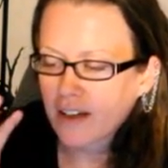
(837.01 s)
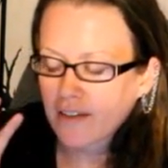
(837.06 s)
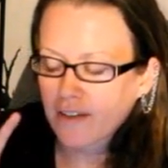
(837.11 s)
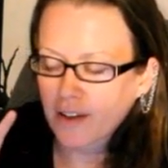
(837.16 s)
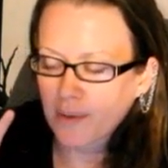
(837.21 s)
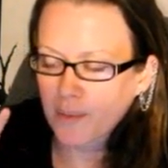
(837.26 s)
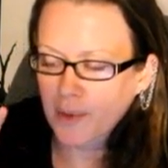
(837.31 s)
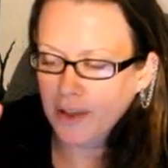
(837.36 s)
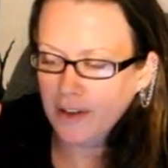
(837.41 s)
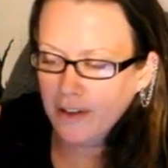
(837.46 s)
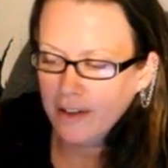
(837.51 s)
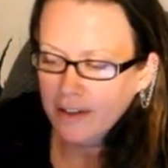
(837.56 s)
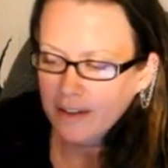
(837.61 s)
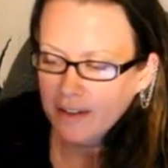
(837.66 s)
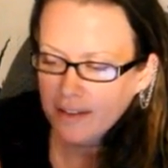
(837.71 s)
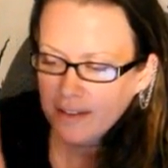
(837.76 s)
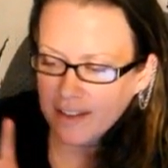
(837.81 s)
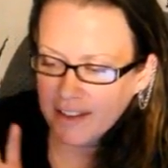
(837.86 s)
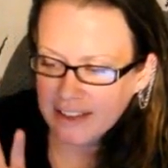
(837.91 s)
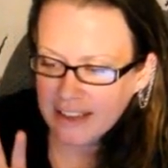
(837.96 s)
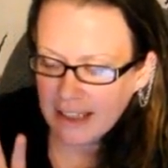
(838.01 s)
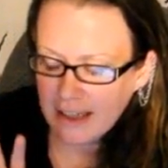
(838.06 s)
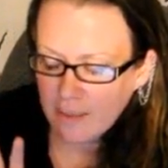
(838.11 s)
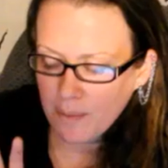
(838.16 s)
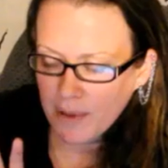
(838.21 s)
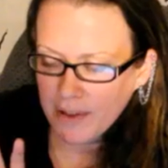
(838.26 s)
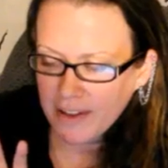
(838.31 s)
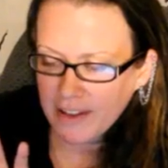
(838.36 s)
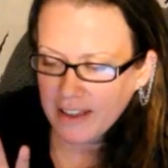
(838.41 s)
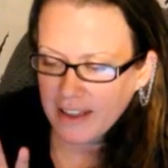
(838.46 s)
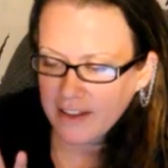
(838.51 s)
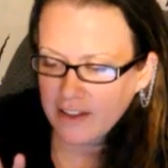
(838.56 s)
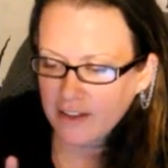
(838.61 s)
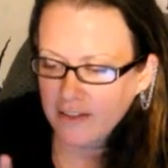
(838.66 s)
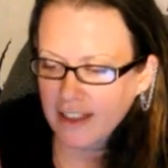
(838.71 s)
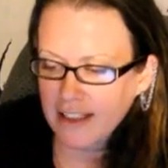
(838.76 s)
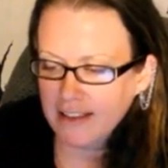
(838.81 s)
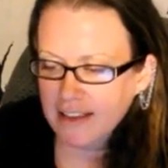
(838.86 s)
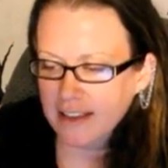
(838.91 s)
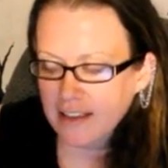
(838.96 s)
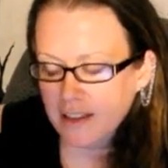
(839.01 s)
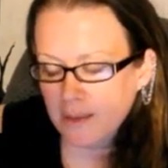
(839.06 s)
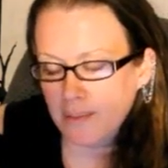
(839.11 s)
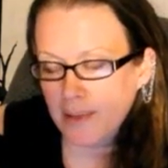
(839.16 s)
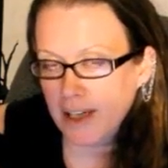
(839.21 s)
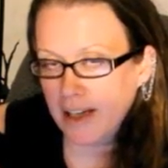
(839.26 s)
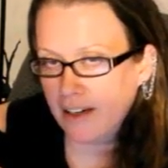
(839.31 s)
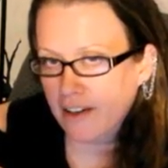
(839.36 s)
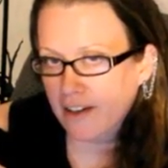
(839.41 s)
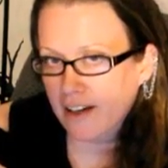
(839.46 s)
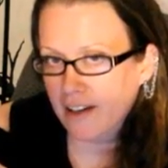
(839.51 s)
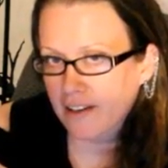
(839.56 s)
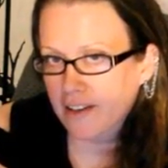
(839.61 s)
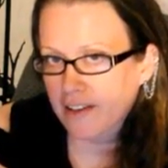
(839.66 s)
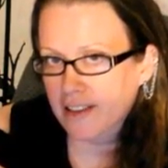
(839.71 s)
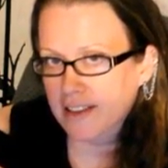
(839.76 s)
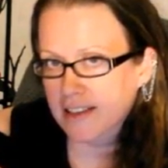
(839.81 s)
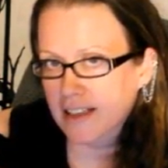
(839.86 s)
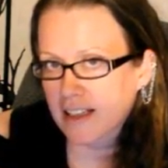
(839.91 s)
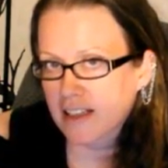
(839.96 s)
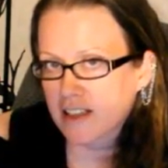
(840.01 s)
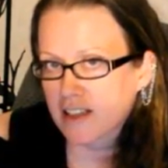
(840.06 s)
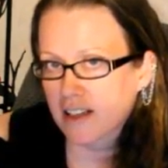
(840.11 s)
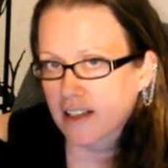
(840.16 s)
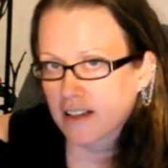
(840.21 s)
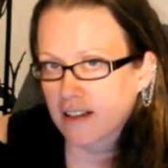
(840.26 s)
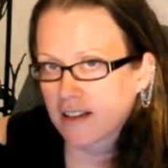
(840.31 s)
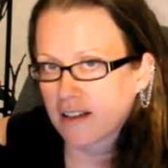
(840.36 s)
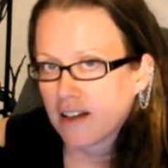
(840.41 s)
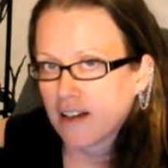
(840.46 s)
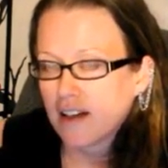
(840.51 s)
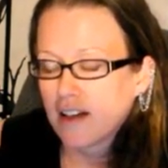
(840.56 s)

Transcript: from the time when the doctor writes in the prior authorization